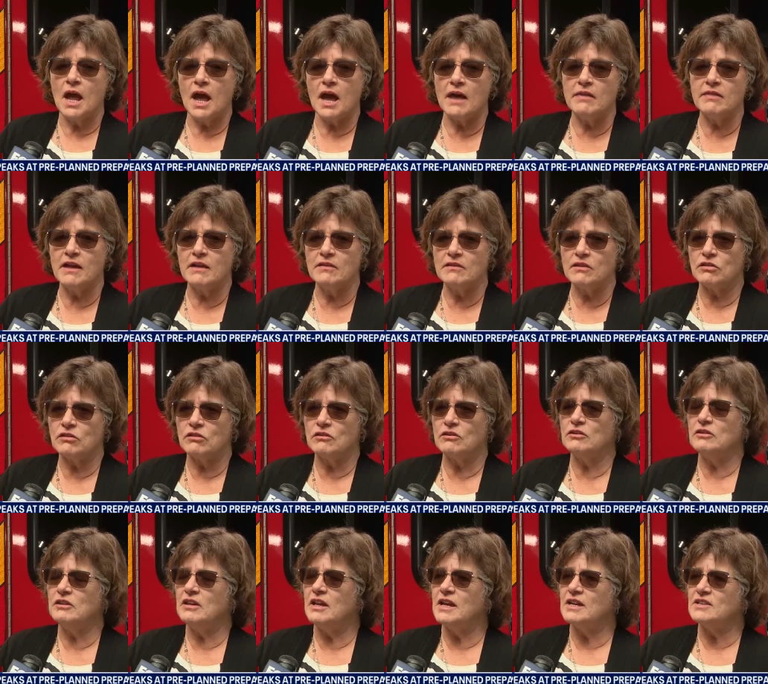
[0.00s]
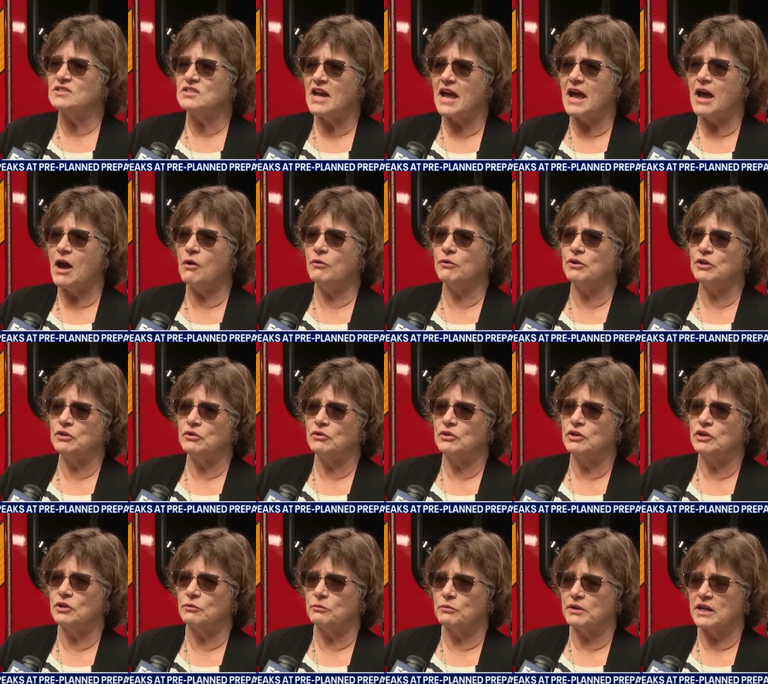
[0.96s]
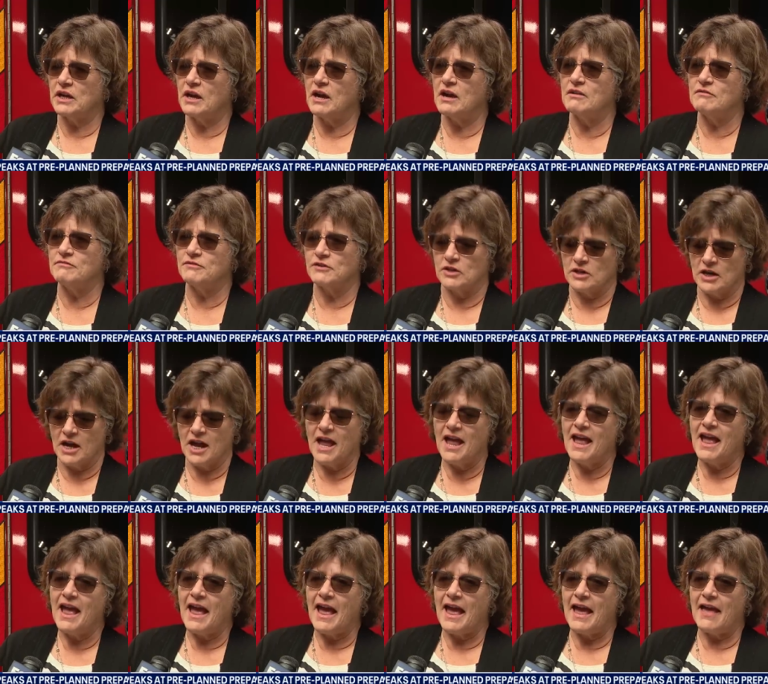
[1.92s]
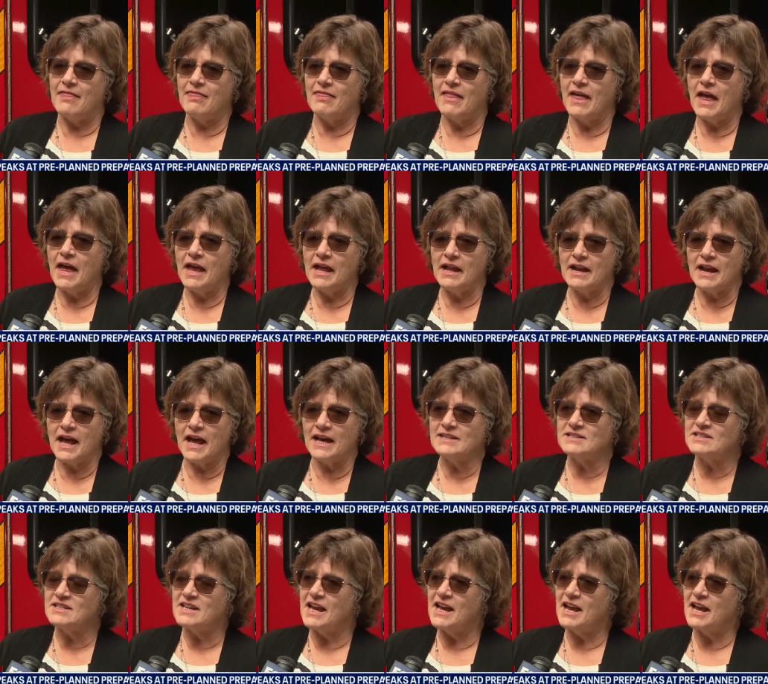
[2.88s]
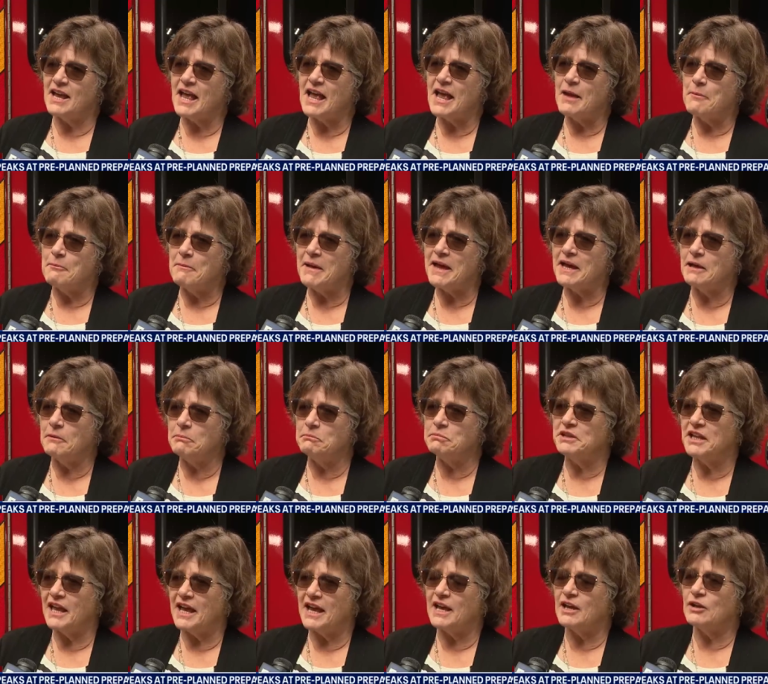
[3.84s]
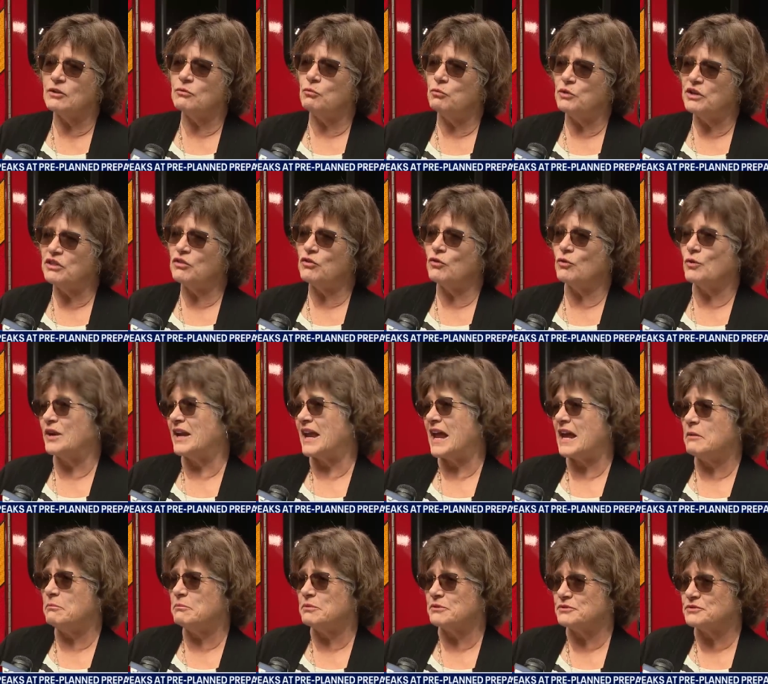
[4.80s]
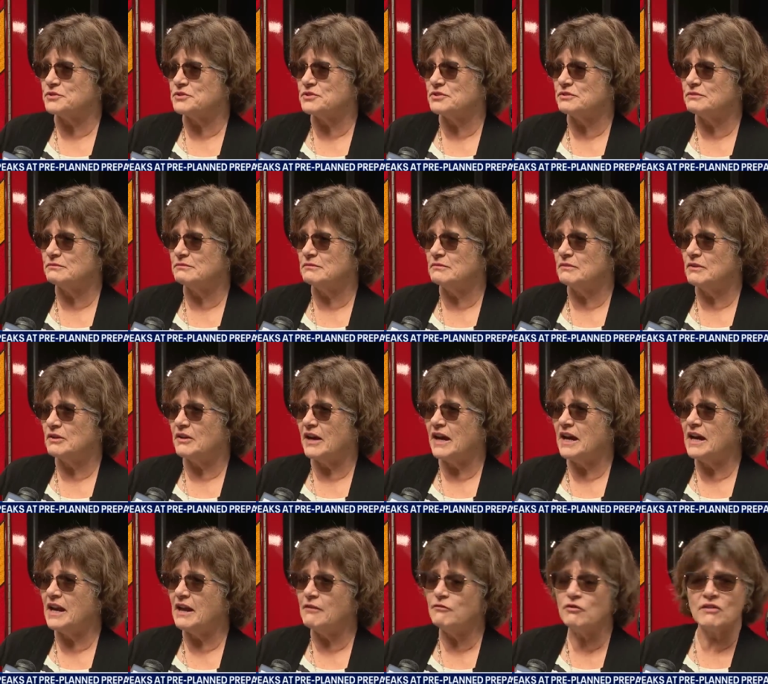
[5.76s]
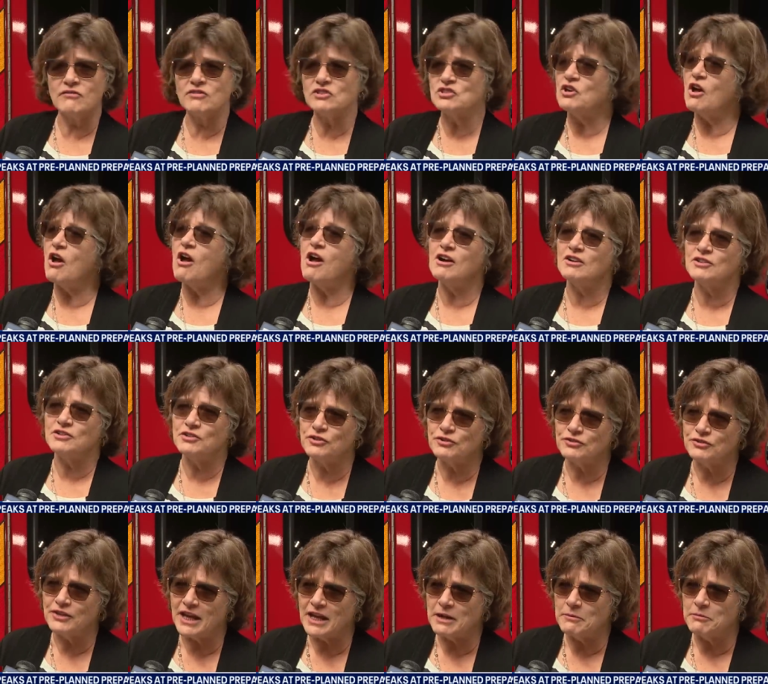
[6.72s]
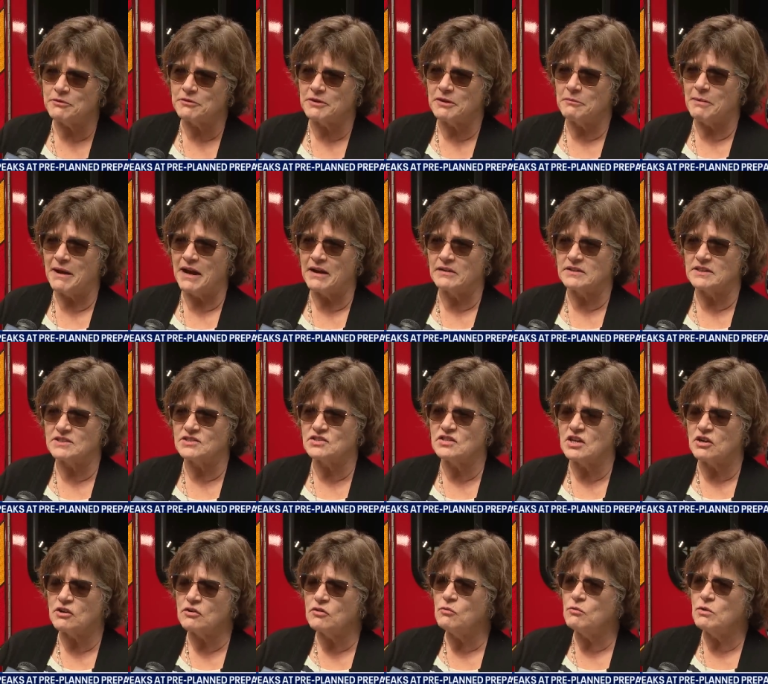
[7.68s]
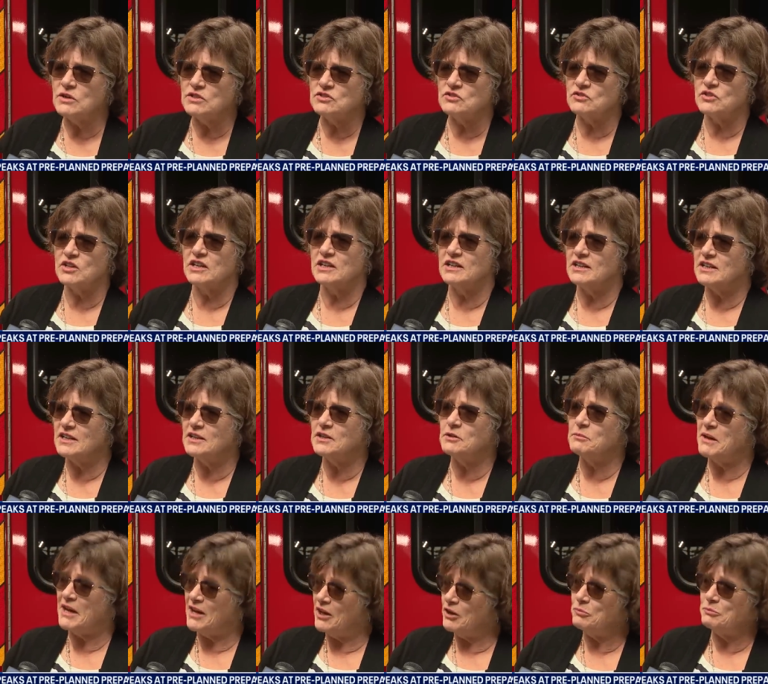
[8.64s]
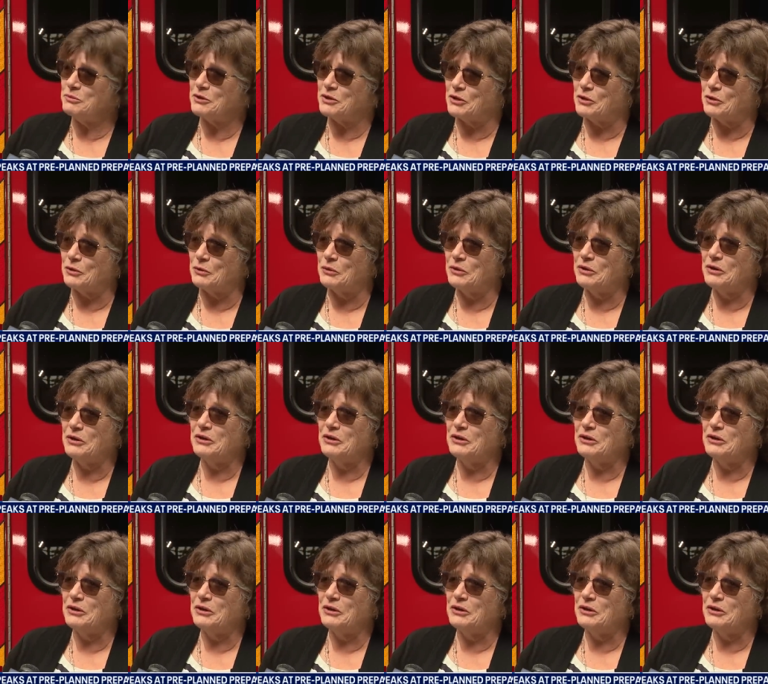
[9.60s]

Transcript: And then the third thing is how are you going to recover? And that I say make a plan with your neighbors. Right? Have you ever talked to your neighbor about this? They're the ones who are going to need to be helping you